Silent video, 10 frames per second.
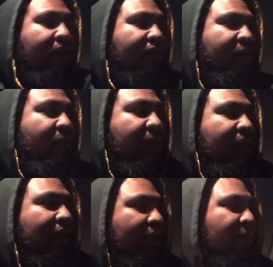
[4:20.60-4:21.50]
the
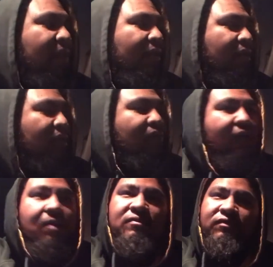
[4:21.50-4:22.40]
speed limit
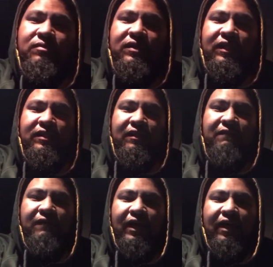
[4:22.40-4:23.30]
drops from
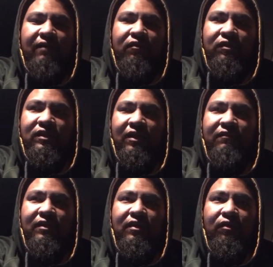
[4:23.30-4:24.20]
65 or
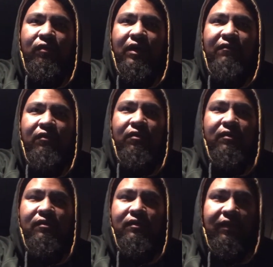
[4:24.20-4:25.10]
70 or whatever
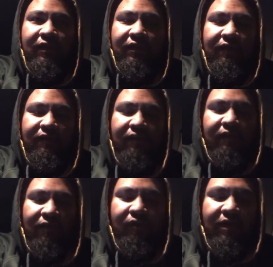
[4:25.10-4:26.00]

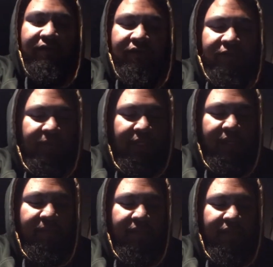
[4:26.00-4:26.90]
whatever the speed
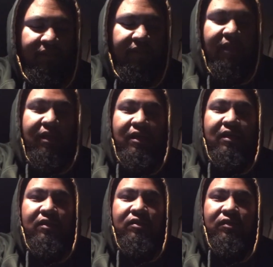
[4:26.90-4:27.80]
limit is,
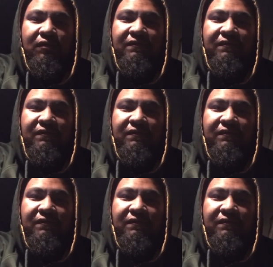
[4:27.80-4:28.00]
to